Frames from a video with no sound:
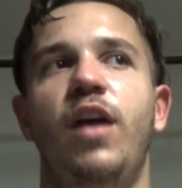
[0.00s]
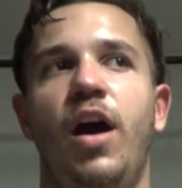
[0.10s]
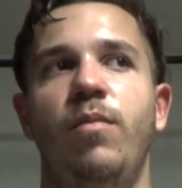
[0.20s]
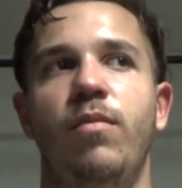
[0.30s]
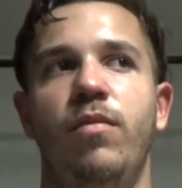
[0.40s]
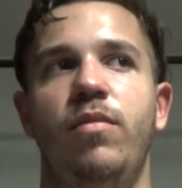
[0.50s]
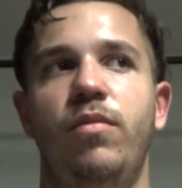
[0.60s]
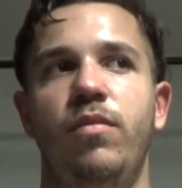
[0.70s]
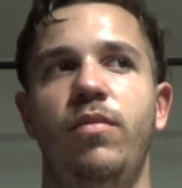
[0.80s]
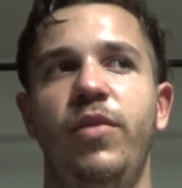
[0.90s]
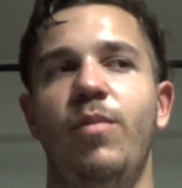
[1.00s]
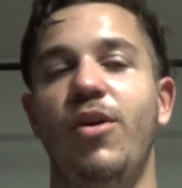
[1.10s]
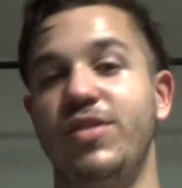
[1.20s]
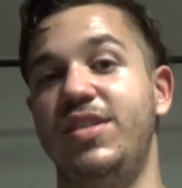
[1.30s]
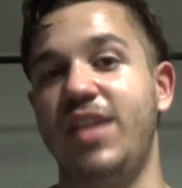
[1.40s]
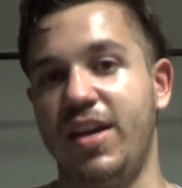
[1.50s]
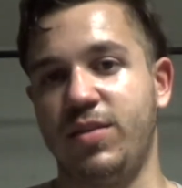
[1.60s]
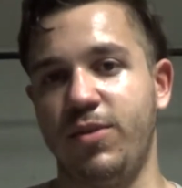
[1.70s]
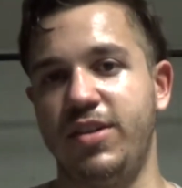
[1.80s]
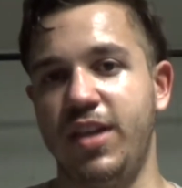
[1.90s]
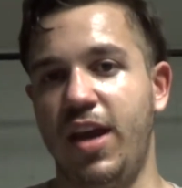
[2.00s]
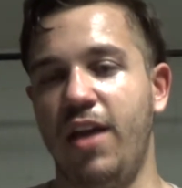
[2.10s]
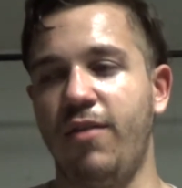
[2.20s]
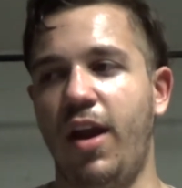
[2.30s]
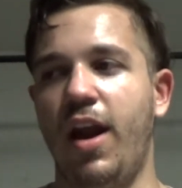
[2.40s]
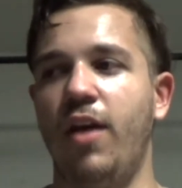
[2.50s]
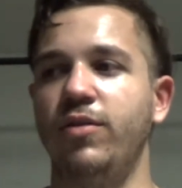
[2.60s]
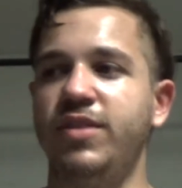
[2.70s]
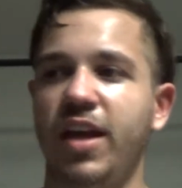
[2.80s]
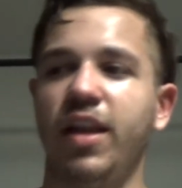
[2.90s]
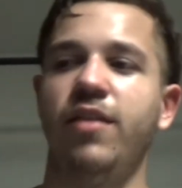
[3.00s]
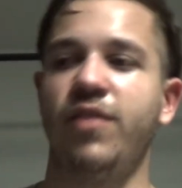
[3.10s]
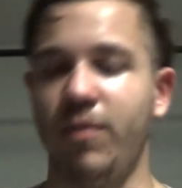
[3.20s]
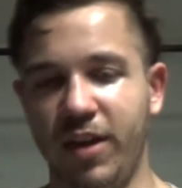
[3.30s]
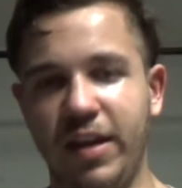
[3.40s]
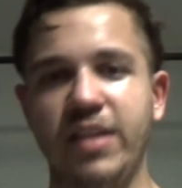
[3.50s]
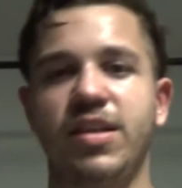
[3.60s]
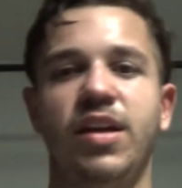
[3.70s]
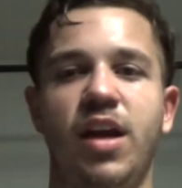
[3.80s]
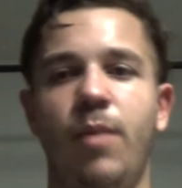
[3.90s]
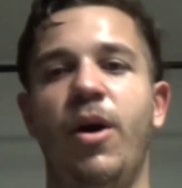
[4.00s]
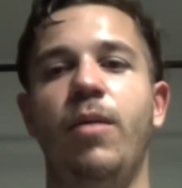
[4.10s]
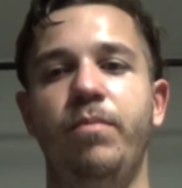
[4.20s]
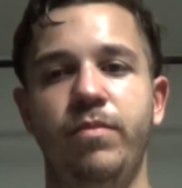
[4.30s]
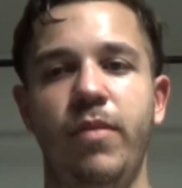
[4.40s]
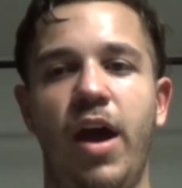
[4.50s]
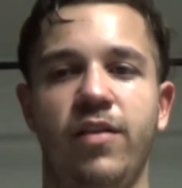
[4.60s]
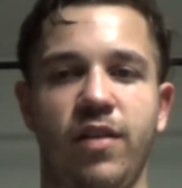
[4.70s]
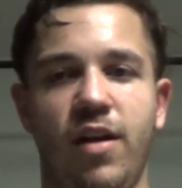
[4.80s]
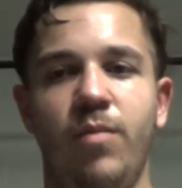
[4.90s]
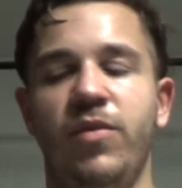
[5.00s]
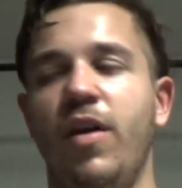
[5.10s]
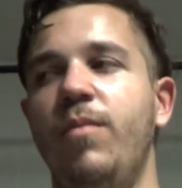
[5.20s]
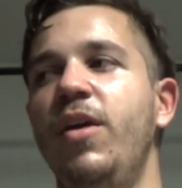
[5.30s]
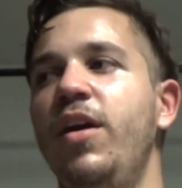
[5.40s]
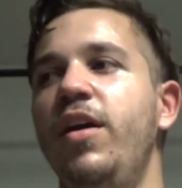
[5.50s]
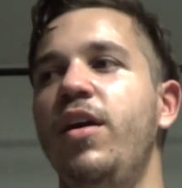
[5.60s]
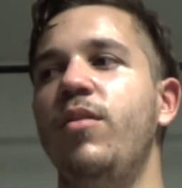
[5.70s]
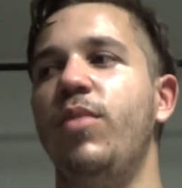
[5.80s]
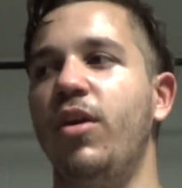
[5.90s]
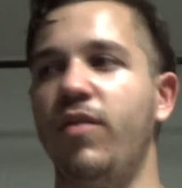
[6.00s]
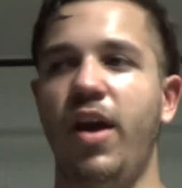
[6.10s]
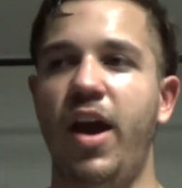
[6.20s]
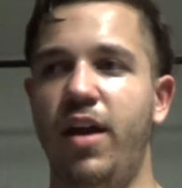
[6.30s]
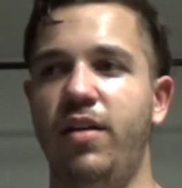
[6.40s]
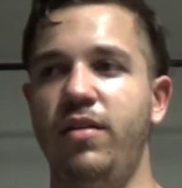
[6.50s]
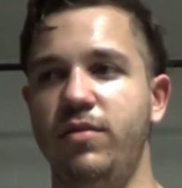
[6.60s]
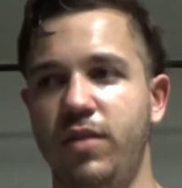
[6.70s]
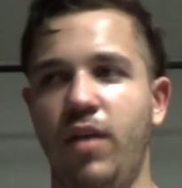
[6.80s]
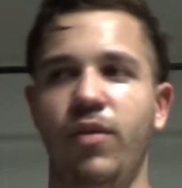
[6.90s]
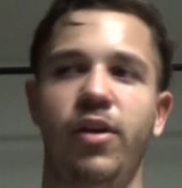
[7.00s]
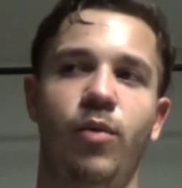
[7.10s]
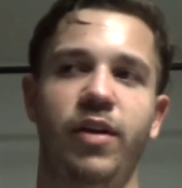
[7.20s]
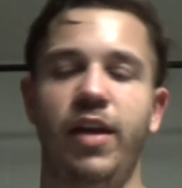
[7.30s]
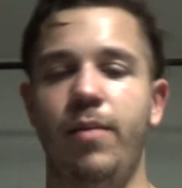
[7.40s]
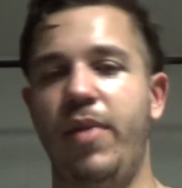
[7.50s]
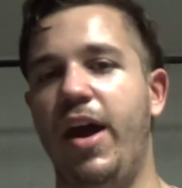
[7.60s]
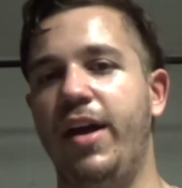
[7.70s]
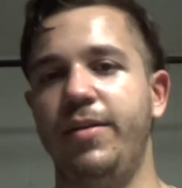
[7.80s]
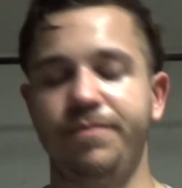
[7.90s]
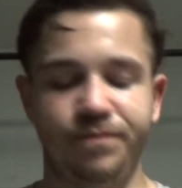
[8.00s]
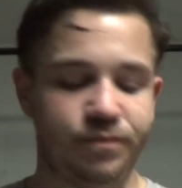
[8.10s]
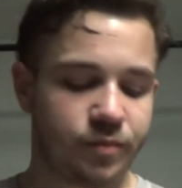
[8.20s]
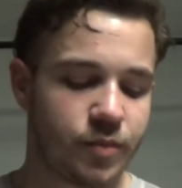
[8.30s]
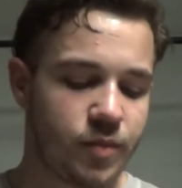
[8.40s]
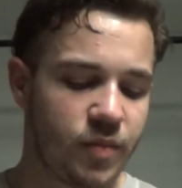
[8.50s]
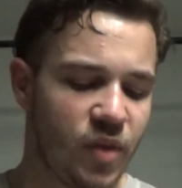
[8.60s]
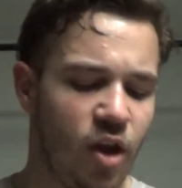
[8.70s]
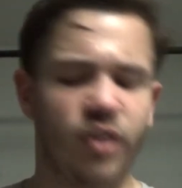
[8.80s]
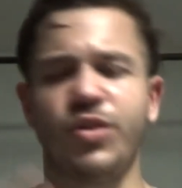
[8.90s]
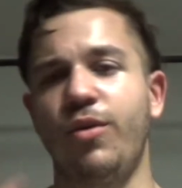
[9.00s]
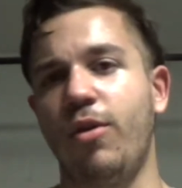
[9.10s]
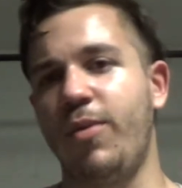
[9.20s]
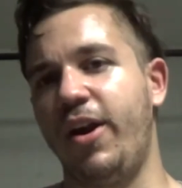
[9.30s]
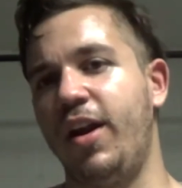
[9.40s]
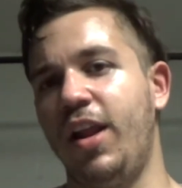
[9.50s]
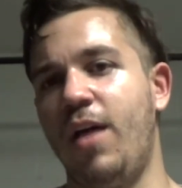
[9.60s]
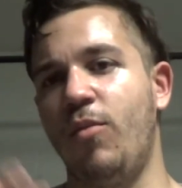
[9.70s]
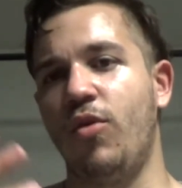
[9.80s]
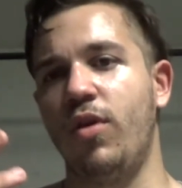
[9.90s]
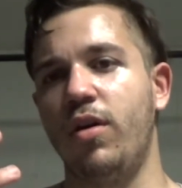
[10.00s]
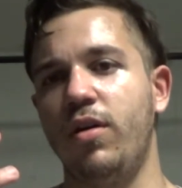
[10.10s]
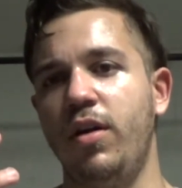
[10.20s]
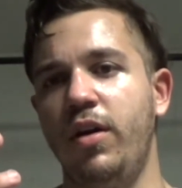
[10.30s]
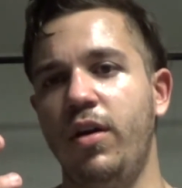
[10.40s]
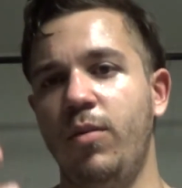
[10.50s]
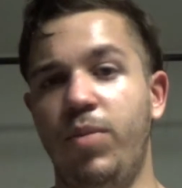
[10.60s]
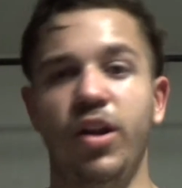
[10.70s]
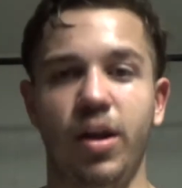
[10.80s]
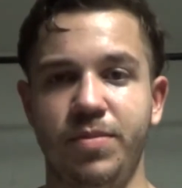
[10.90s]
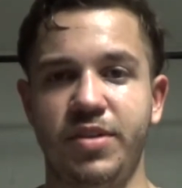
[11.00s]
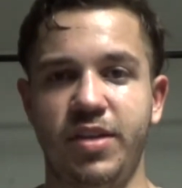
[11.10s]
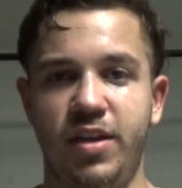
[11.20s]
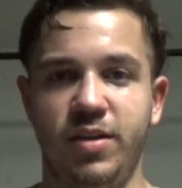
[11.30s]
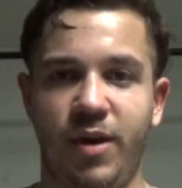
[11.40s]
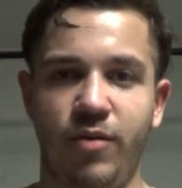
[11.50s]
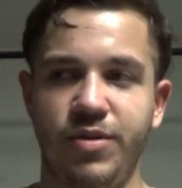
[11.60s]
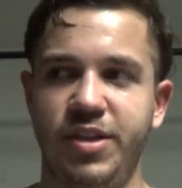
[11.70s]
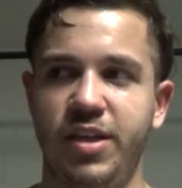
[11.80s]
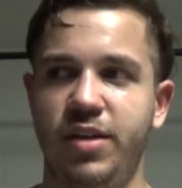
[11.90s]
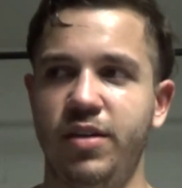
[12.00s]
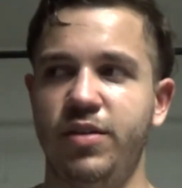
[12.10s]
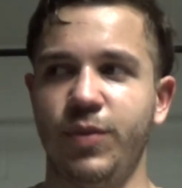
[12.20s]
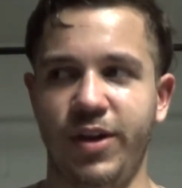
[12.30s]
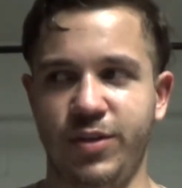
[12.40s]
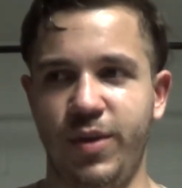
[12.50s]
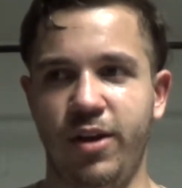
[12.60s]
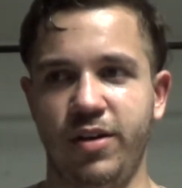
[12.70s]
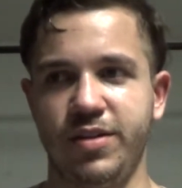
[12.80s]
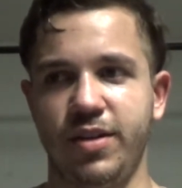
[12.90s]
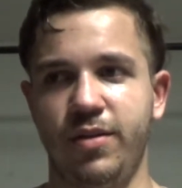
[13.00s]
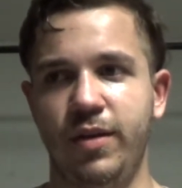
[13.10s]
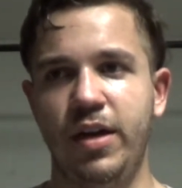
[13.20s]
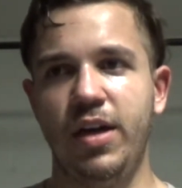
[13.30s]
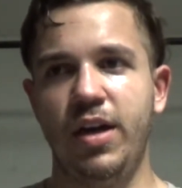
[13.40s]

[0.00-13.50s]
I'm the most desperate to get right now. Deadlift, I'm like, that's going to come up as it comes up, but overhead, I really want that bad. Also incorporated a lot more pull-ups into my routine twice a week also,